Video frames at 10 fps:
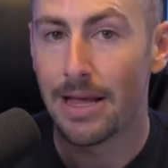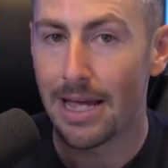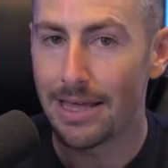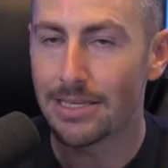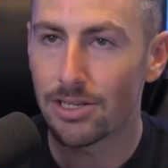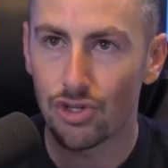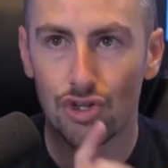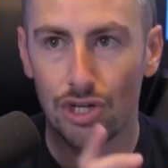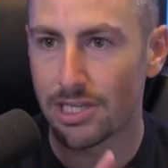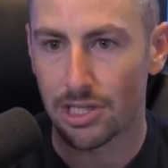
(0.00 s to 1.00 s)
And this is
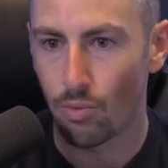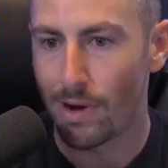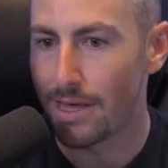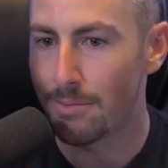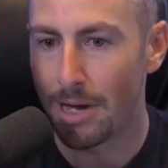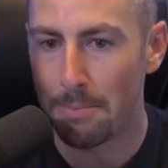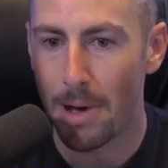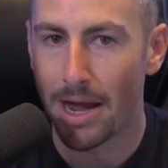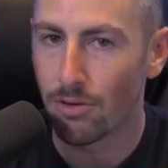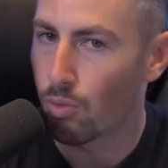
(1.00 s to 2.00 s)
just the way that my
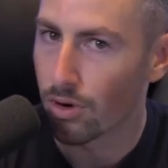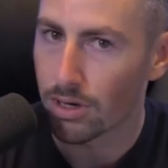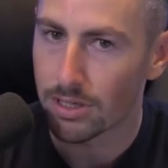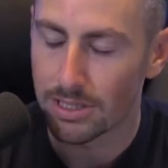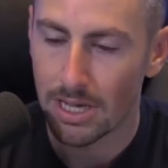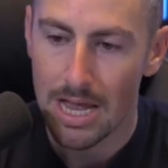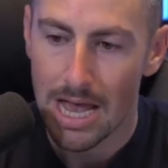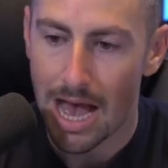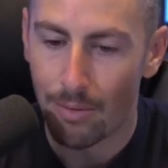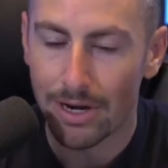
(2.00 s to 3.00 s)
mind works.
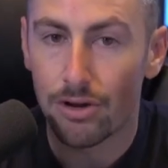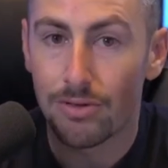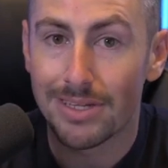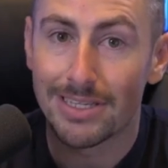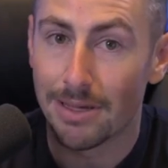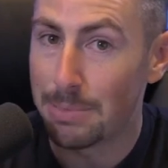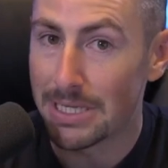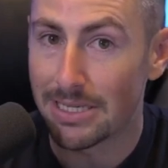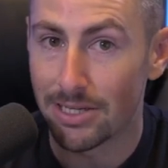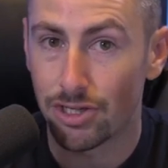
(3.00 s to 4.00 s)
I want to know this is a
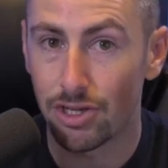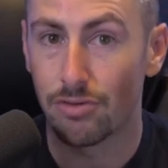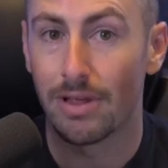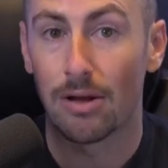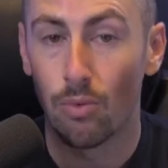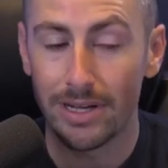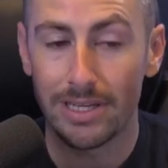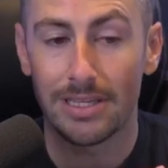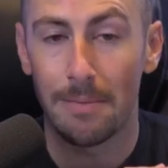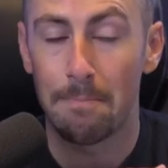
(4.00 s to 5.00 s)
business too. Like, what
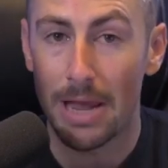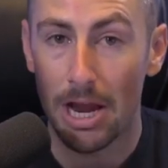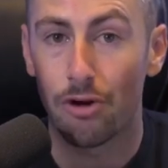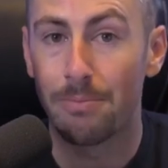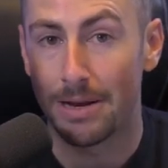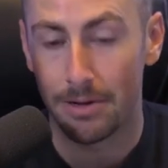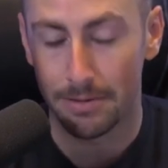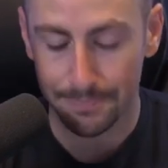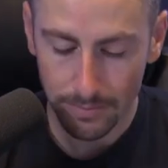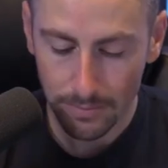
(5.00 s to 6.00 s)
is the bare minimum?